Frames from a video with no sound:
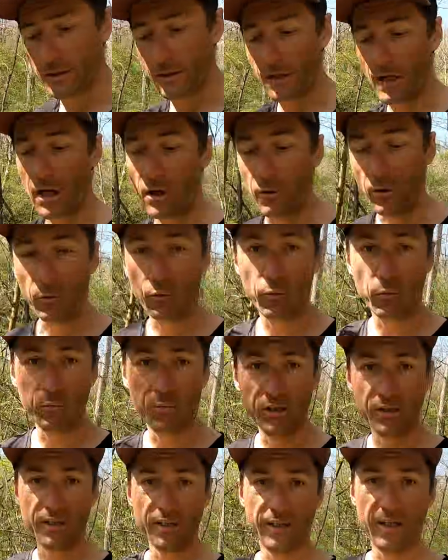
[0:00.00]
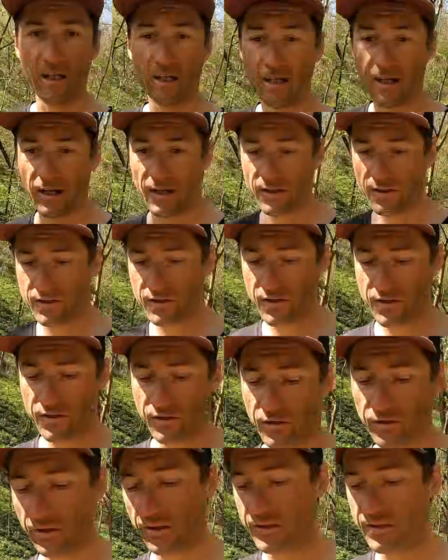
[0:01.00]
now I will be digging
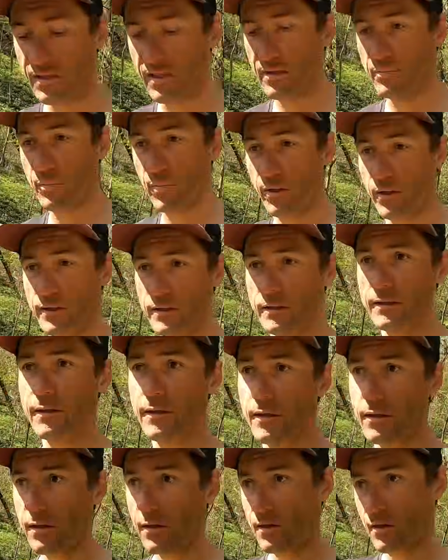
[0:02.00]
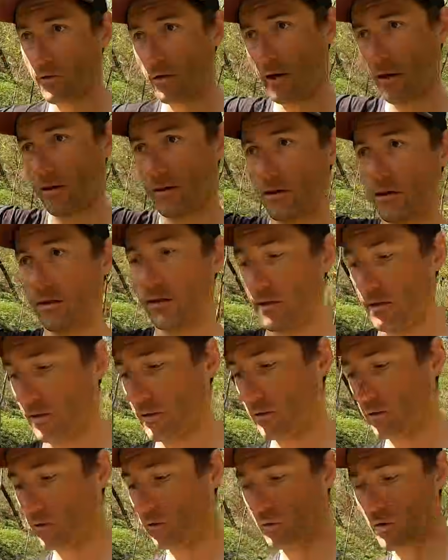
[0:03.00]
unnecessarily deep, creating
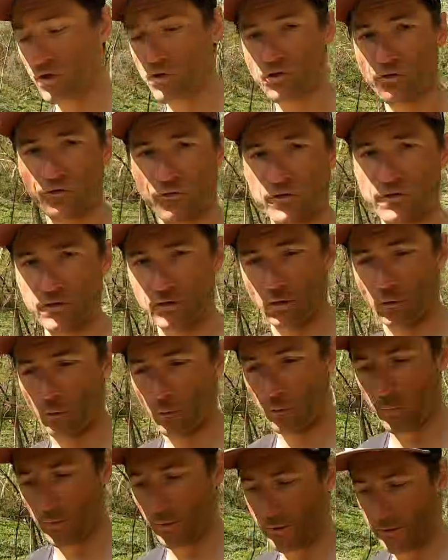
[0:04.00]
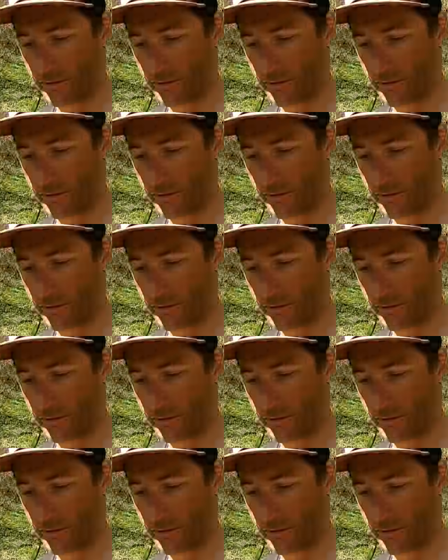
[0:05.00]
too much of a slope,